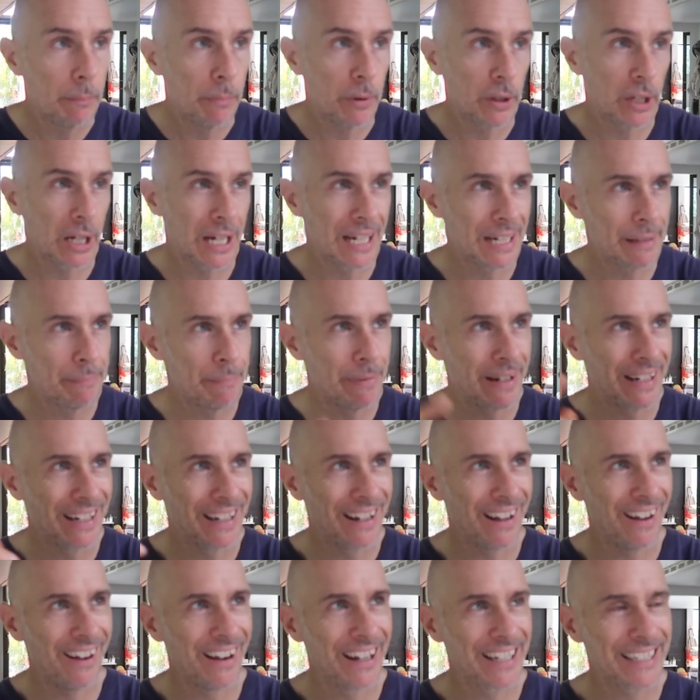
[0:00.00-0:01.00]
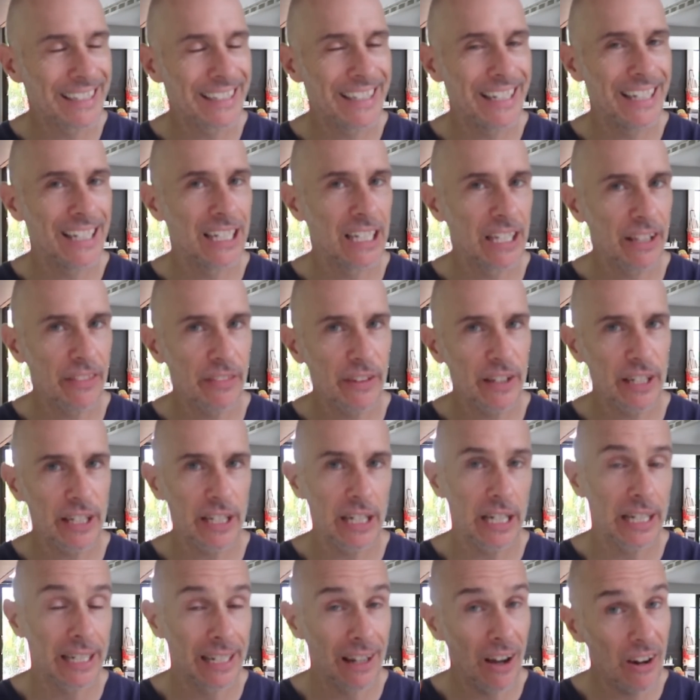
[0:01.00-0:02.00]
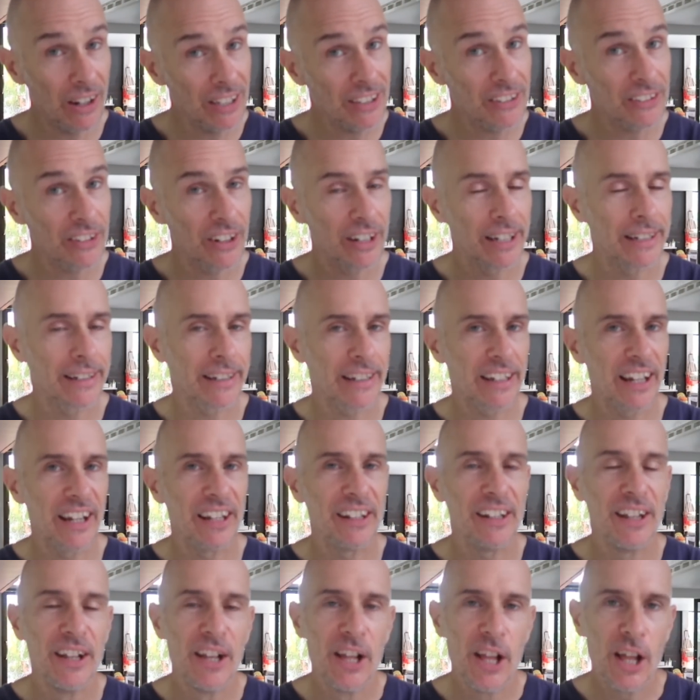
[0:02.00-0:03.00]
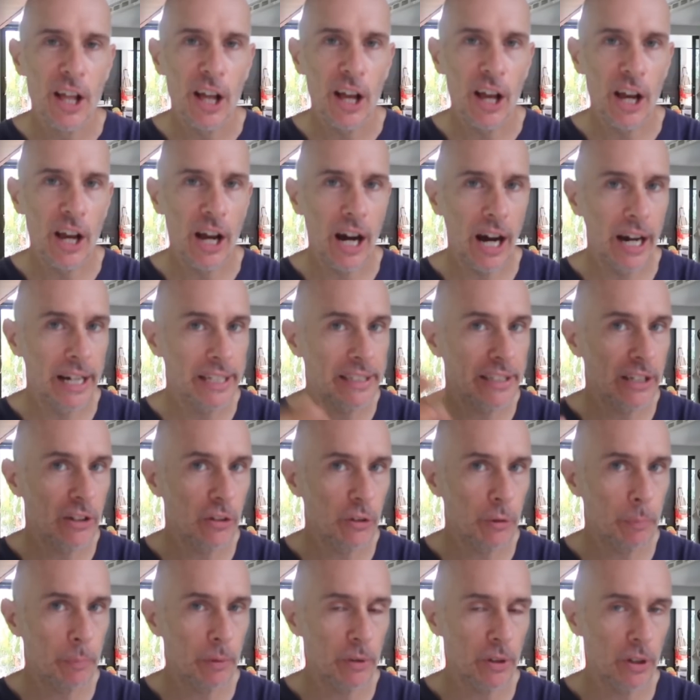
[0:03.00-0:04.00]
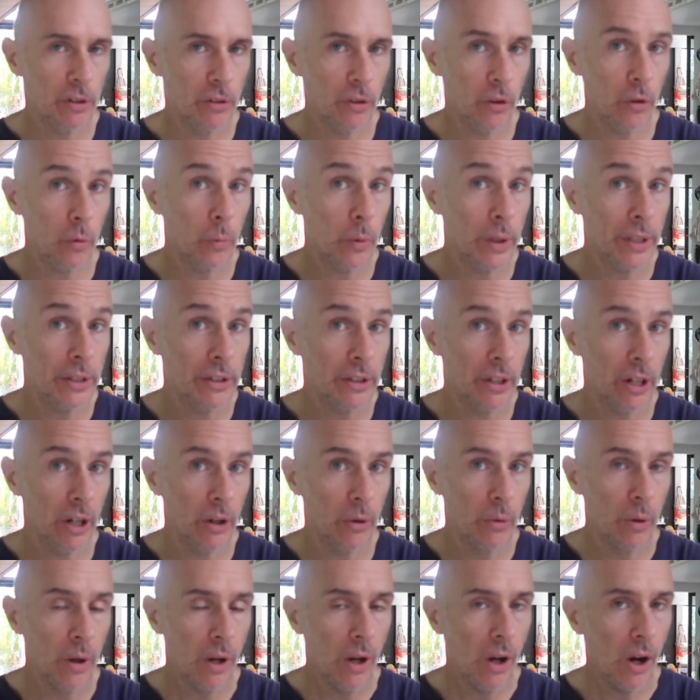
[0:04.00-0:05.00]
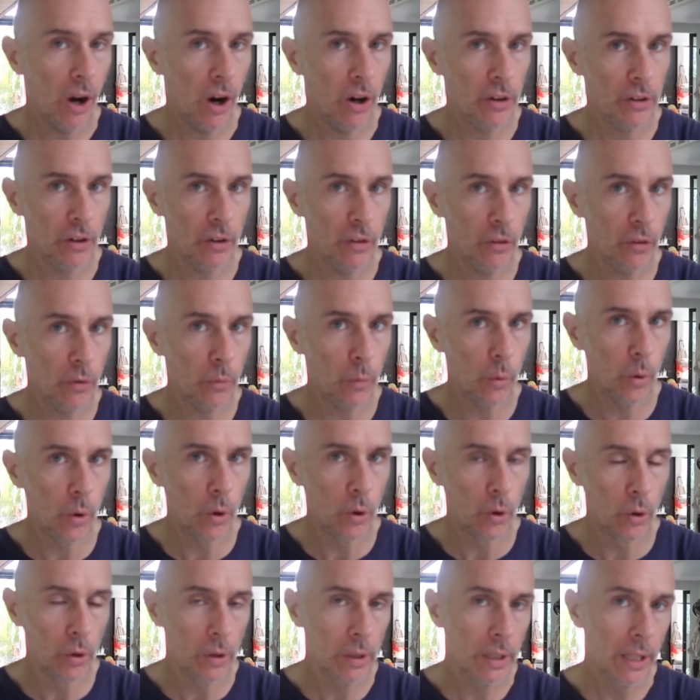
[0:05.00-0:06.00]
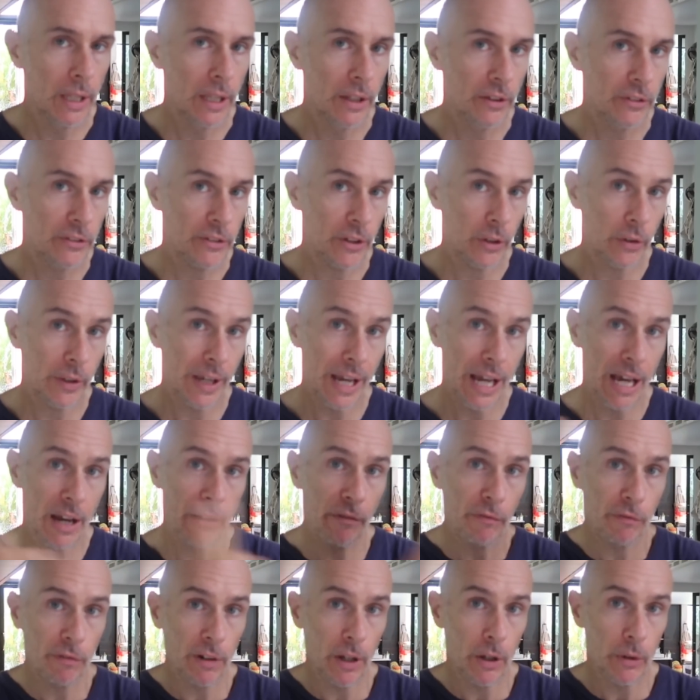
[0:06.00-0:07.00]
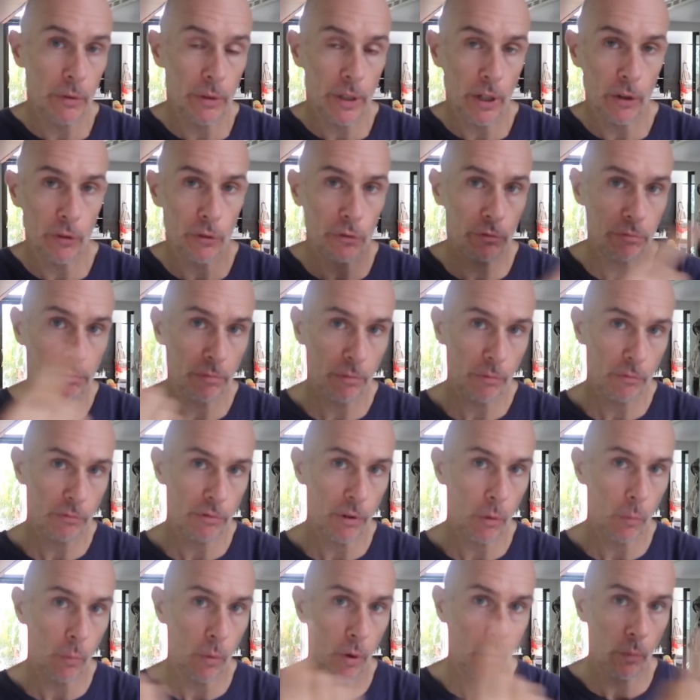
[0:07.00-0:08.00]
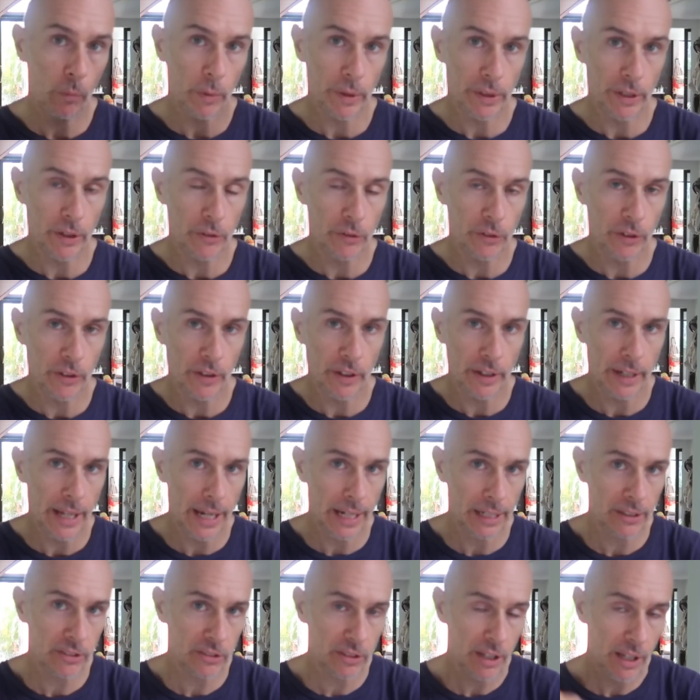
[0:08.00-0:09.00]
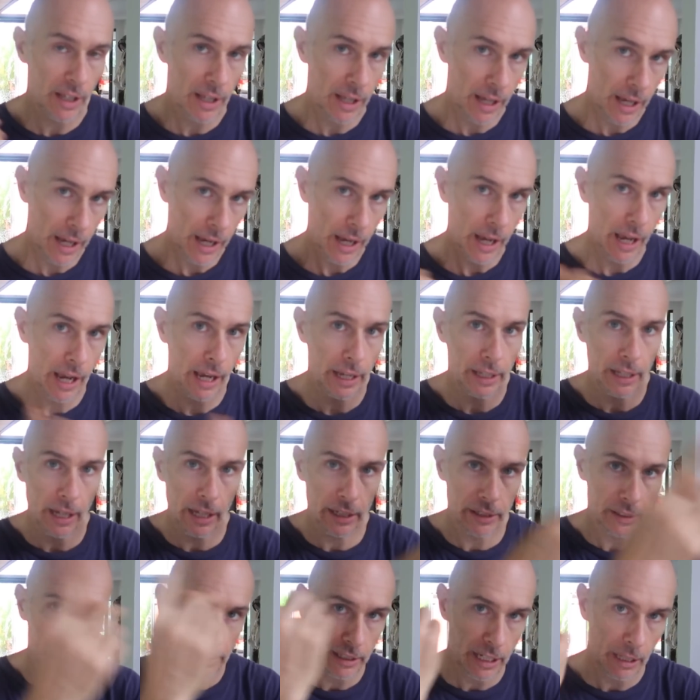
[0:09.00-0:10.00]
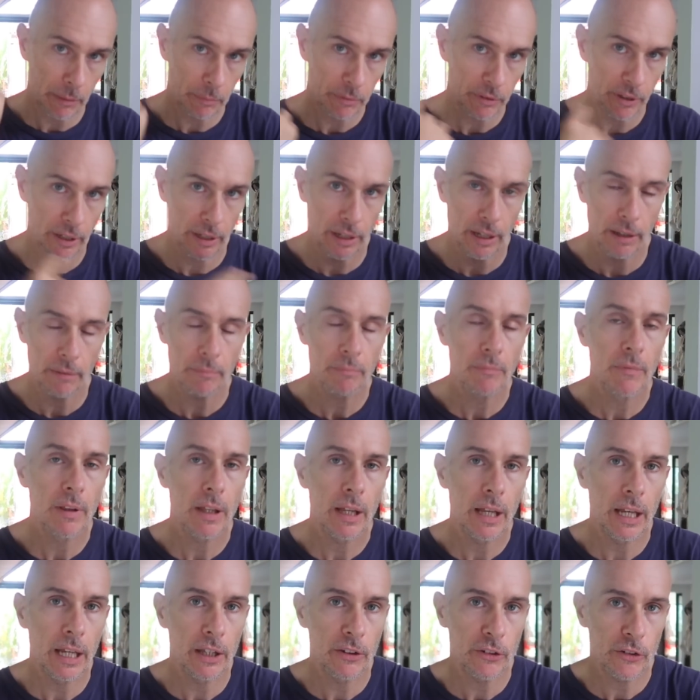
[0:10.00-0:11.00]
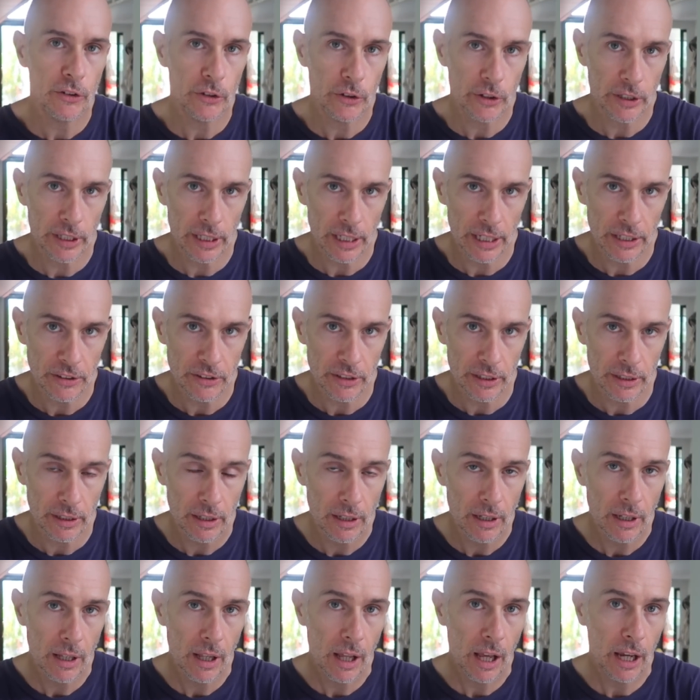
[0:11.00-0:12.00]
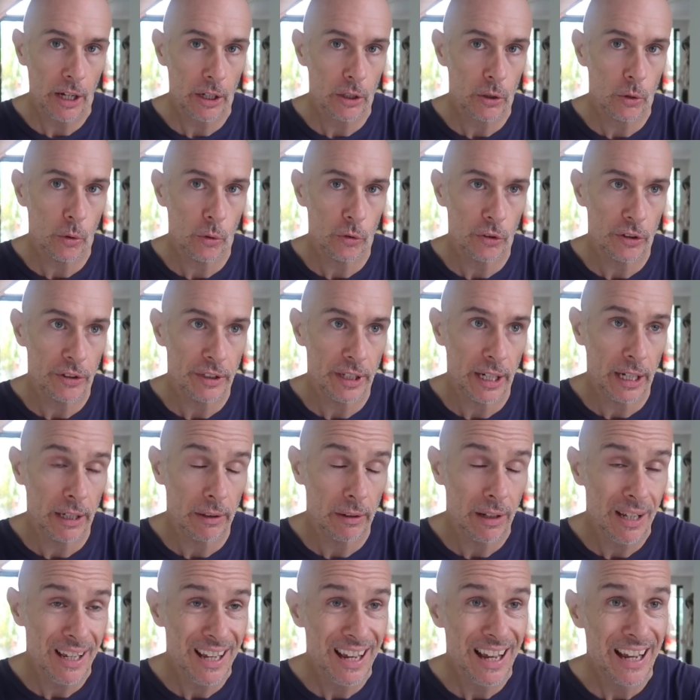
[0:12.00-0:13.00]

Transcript: but it had been ideally, thinking in hindsight again, ideal to put another window on another wall so the airflow goes from one window to the next and keeps that air circulating and cools it down.